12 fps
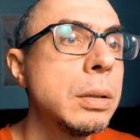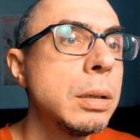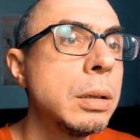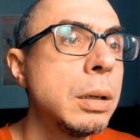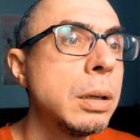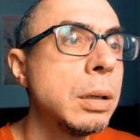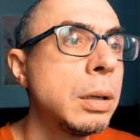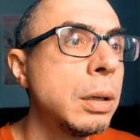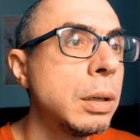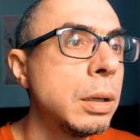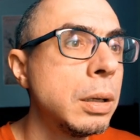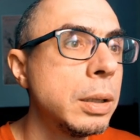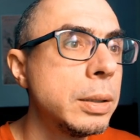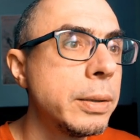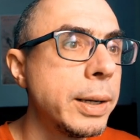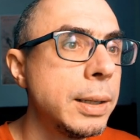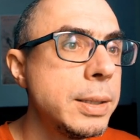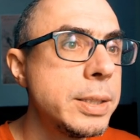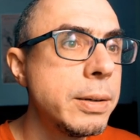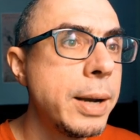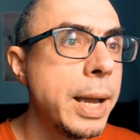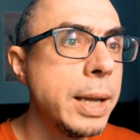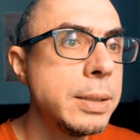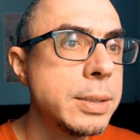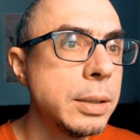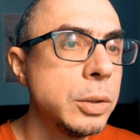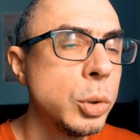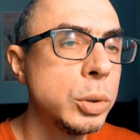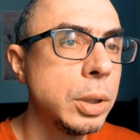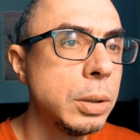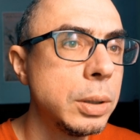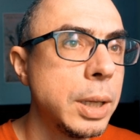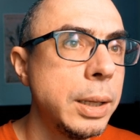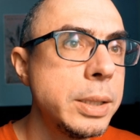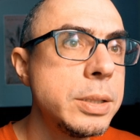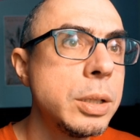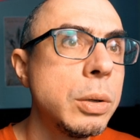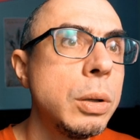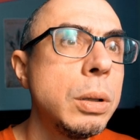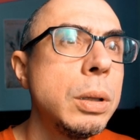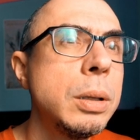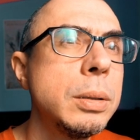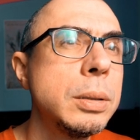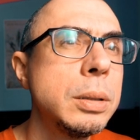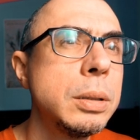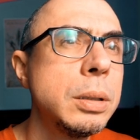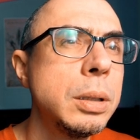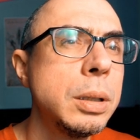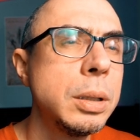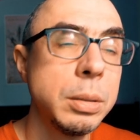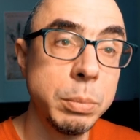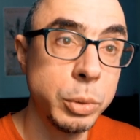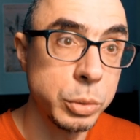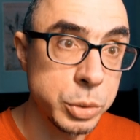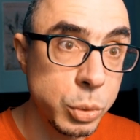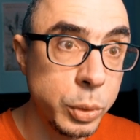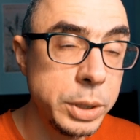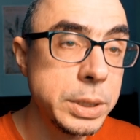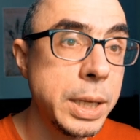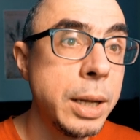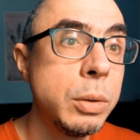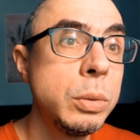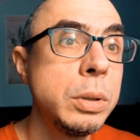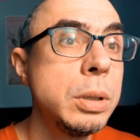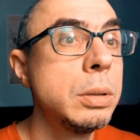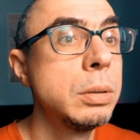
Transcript: triglycerides and total cholesterol, both going down.